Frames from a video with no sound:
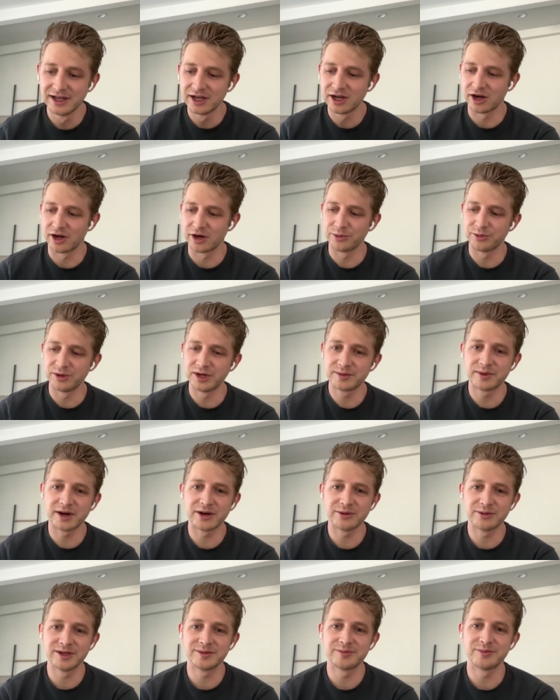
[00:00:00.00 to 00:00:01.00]
on a
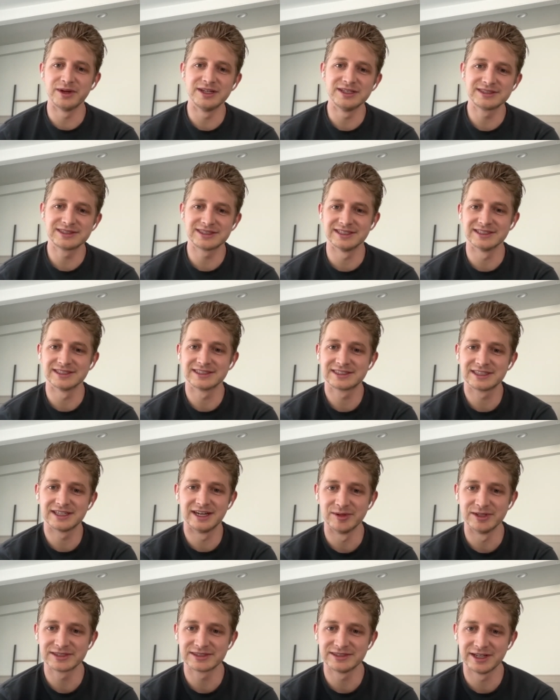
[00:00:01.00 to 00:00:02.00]
week-by-week basis,
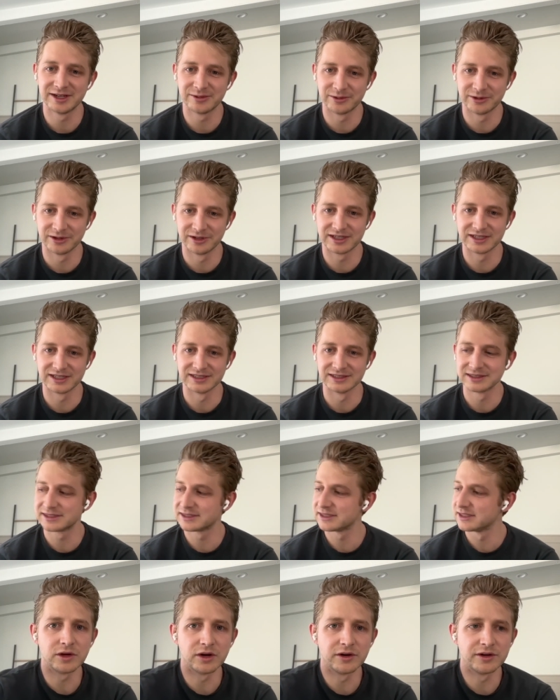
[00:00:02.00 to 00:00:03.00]
this network is
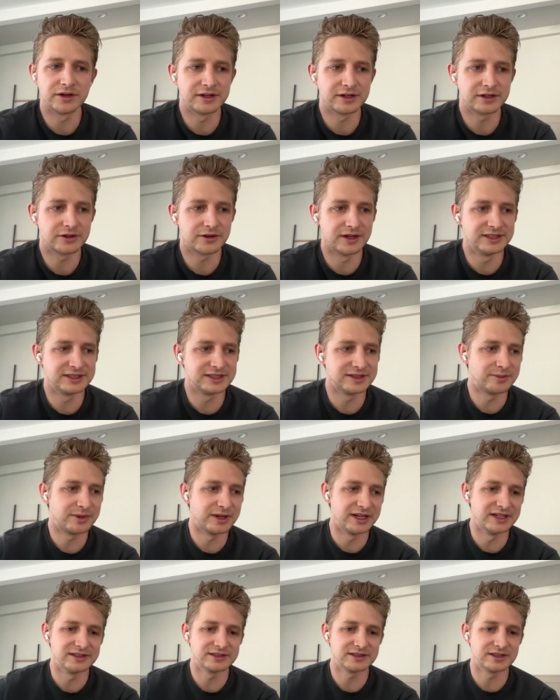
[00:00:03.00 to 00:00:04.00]
growing at a crazy
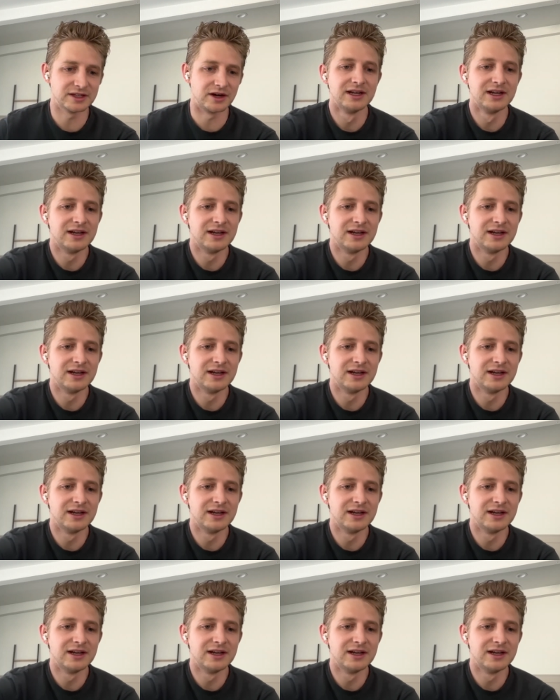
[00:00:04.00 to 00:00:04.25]
pace.